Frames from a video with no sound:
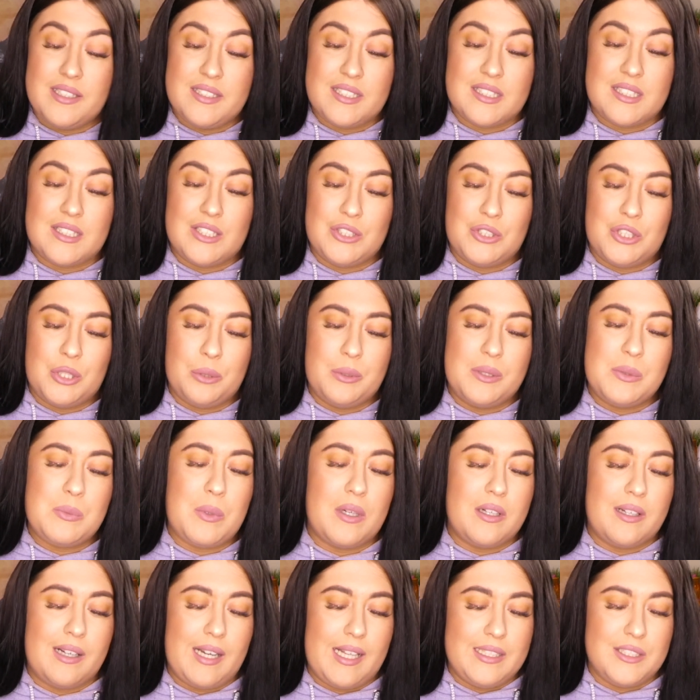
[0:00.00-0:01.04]
This is the two in
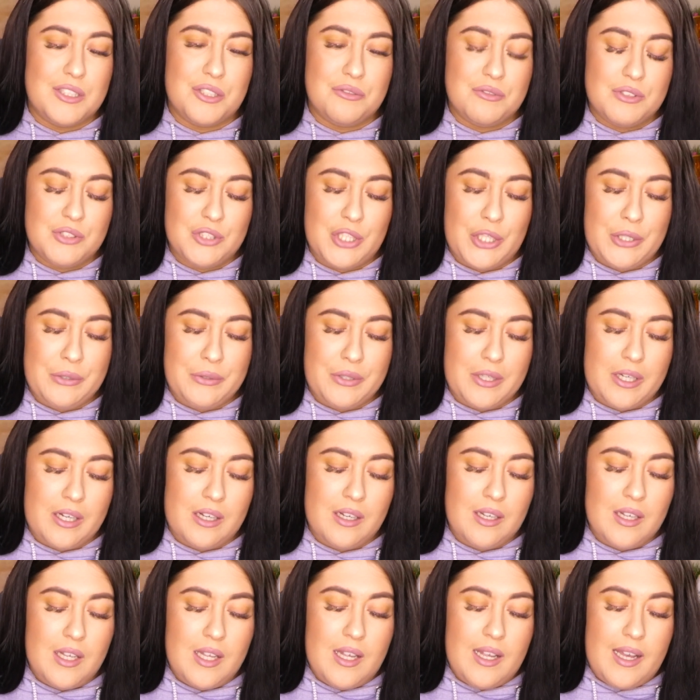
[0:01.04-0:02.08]
one cleanser and toner,
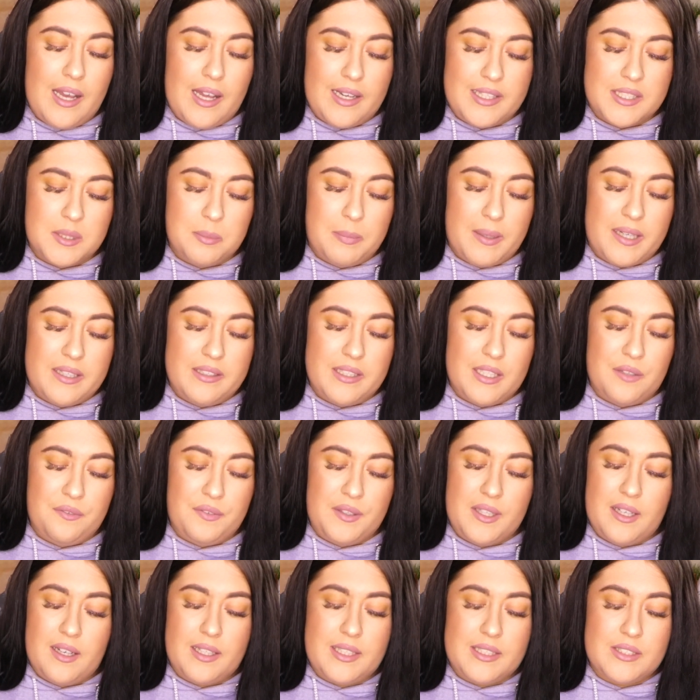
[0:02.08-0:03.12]
and it's by
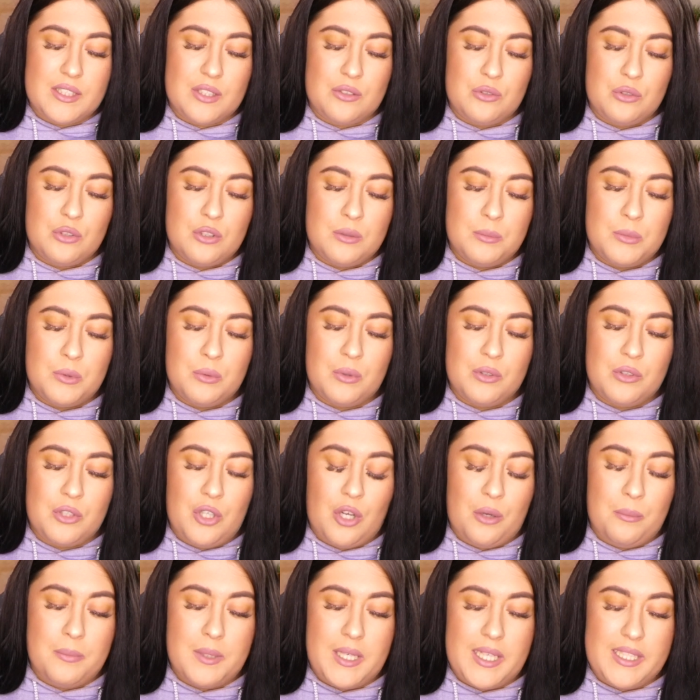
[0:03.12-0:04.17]
Nivea, and it's a normal and
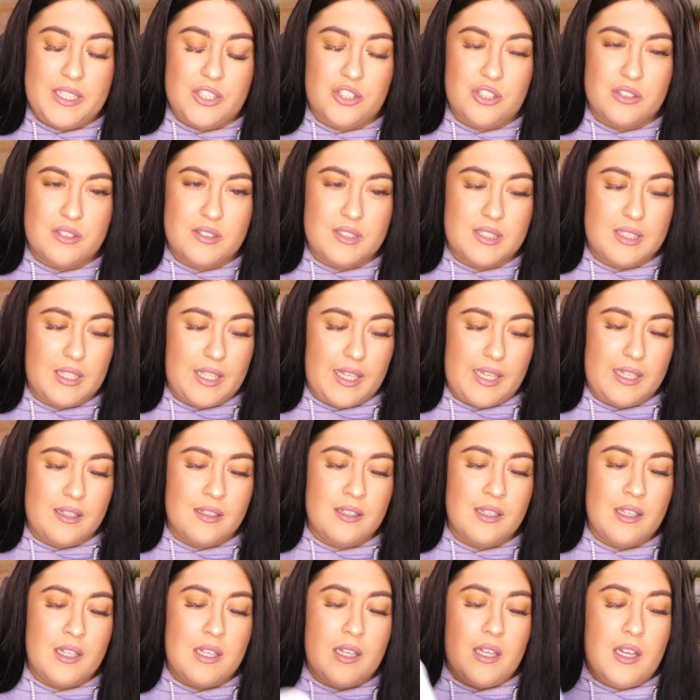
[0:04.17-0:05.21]
combination skin.